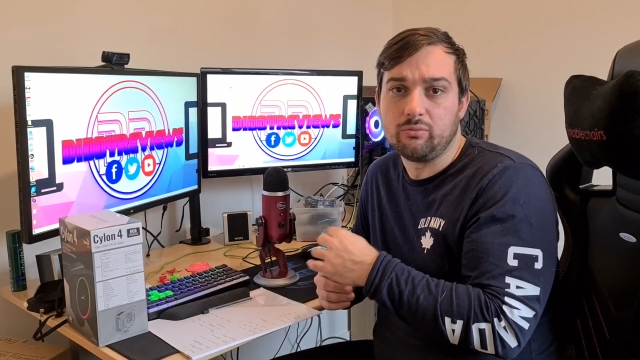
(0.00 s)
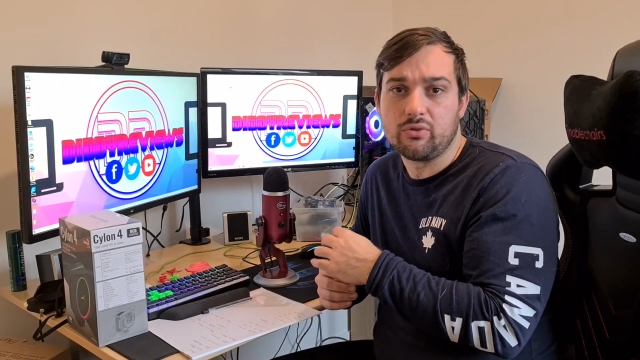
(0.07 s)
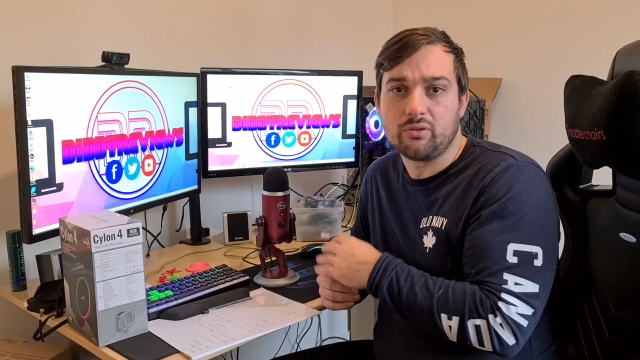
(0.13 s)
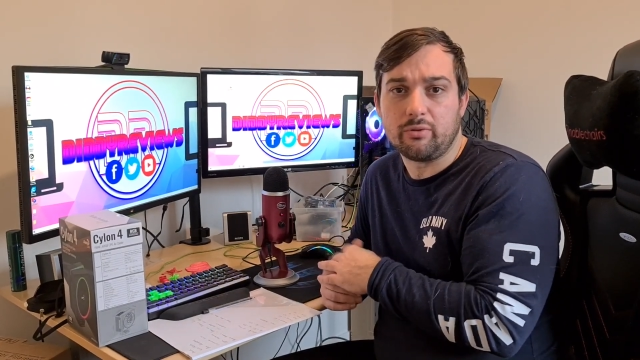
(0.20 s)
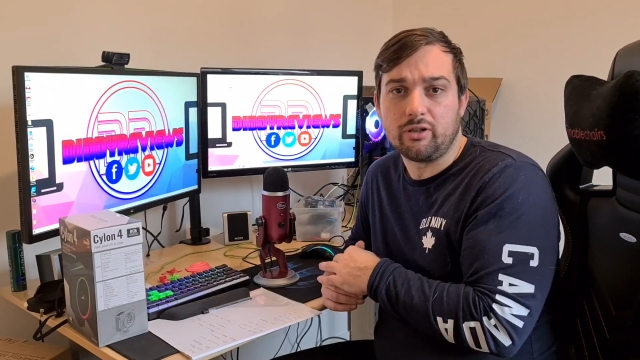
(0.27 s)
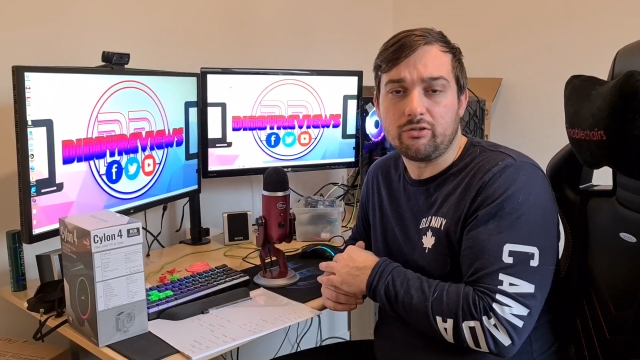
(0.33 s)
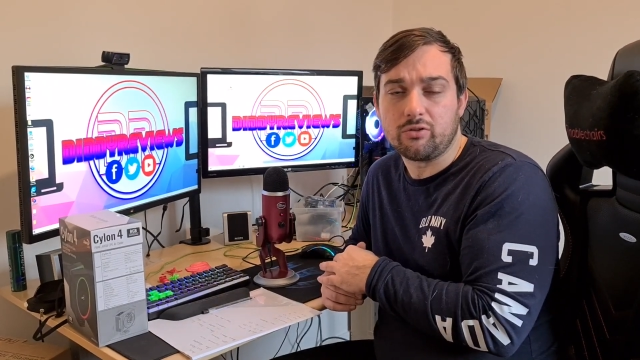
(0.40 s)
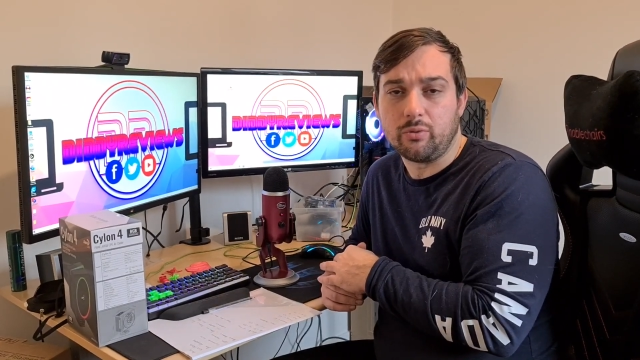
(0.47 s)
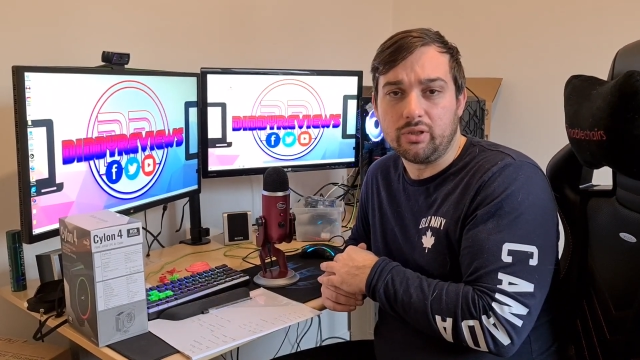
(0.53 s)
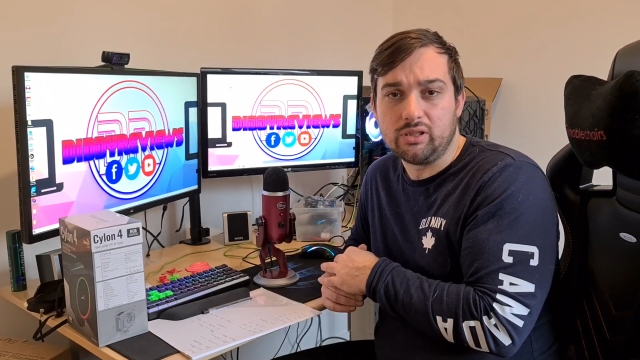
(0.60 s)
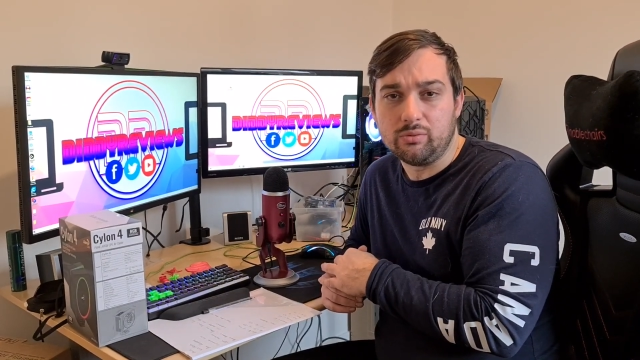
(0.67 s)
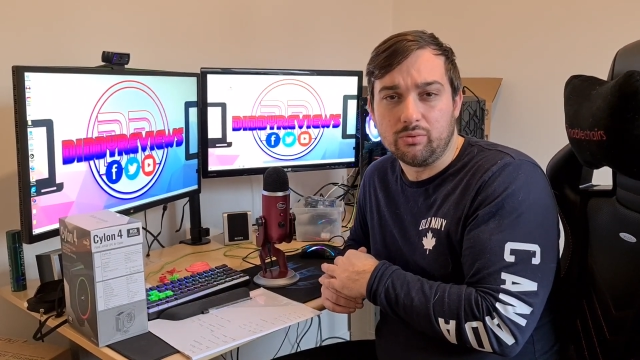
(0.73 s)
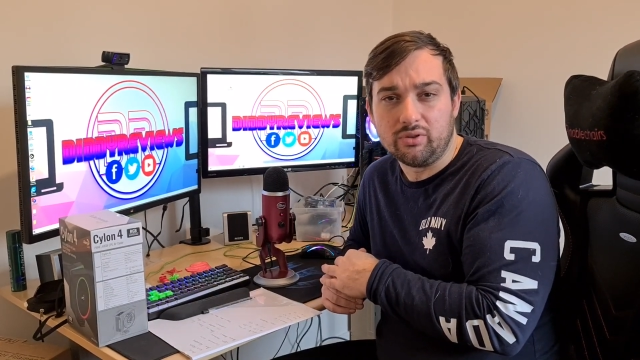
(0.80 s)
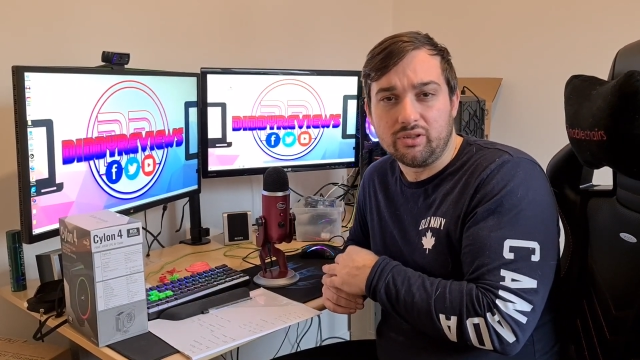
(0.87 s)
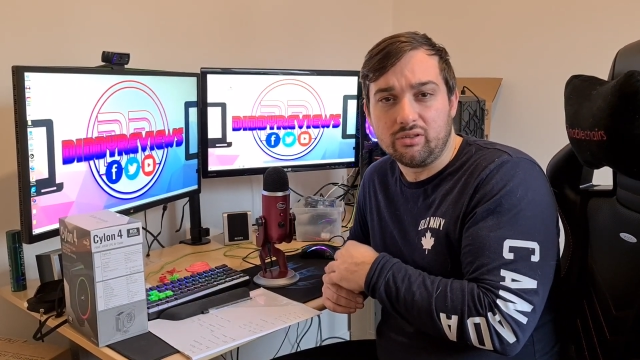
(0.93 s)
was around
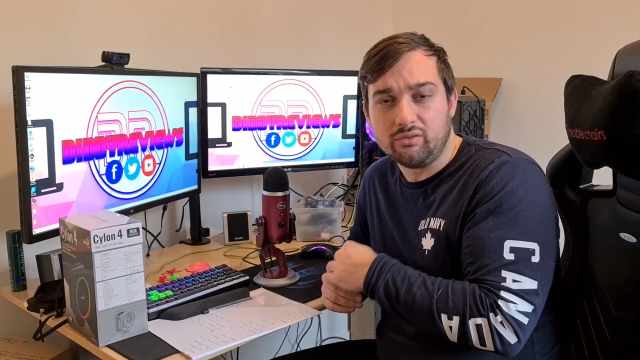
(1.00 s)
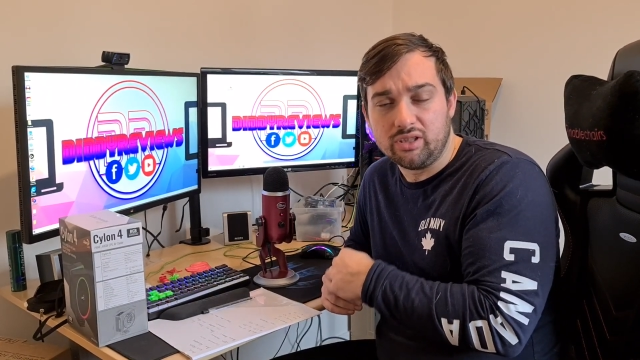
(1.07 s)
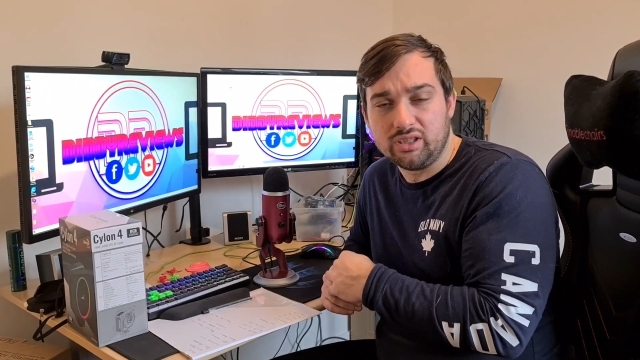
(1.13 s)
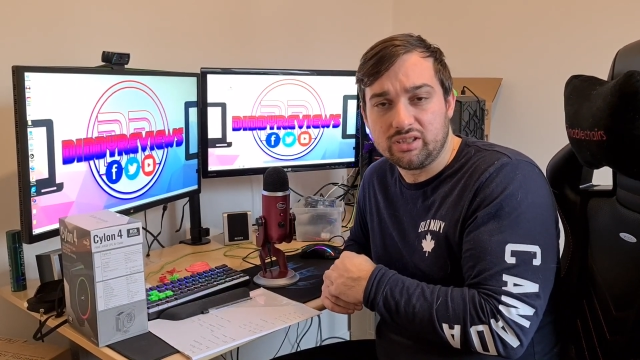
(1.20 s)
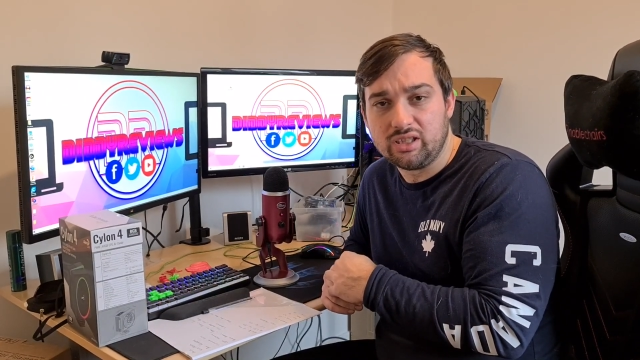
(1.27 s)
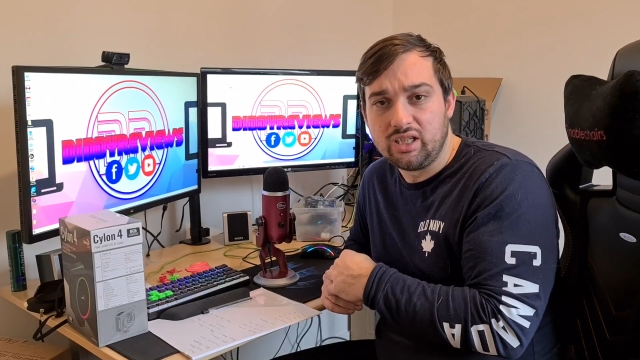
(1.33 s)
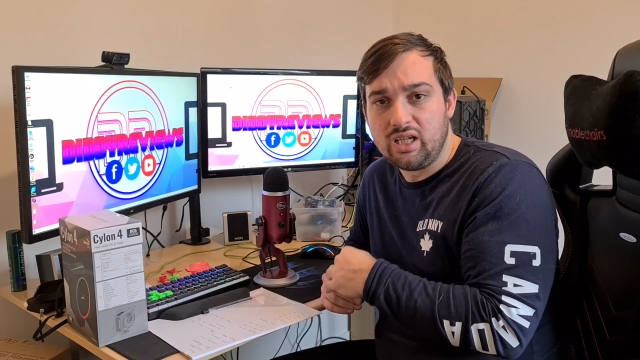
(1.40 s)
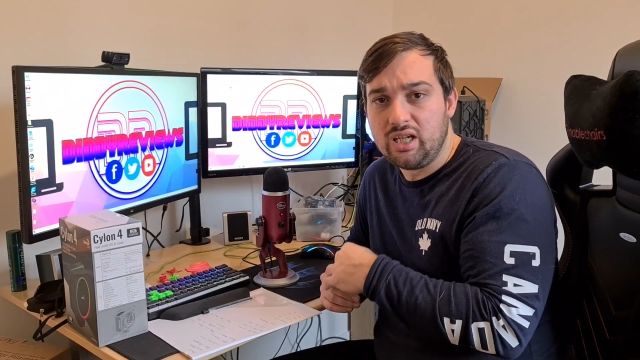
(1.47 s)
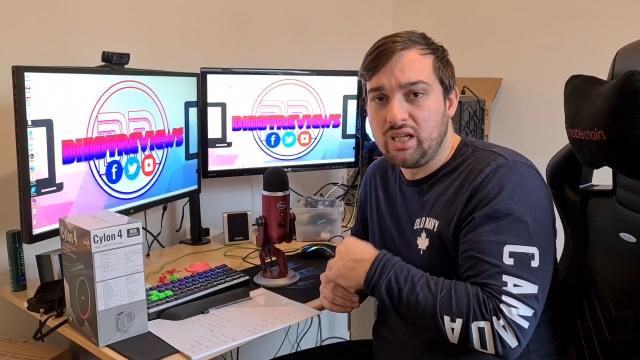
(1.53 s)
21 degrees